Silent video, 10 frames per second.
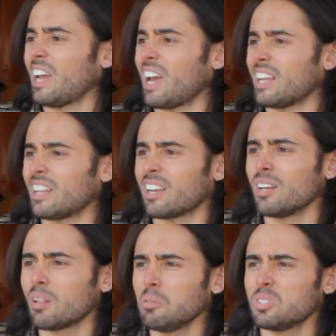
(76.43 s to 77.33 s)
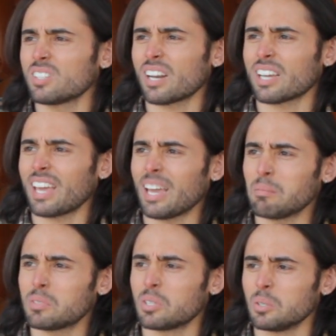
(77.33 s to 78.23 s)
And the conclusion that I
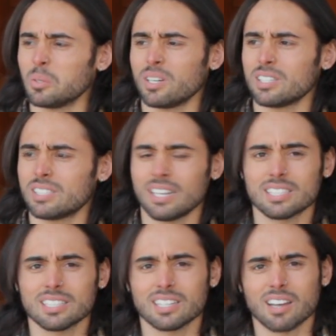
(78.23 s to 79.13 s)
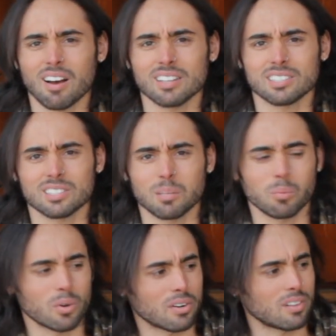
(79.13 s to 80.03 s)
came to is that it's gonna cost
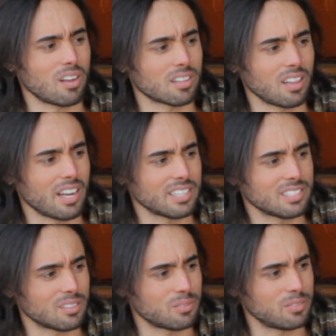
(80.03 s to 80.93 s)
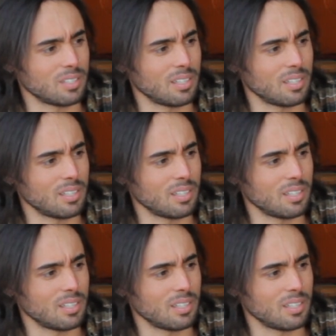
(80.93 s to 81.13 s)
somewhere along the lines of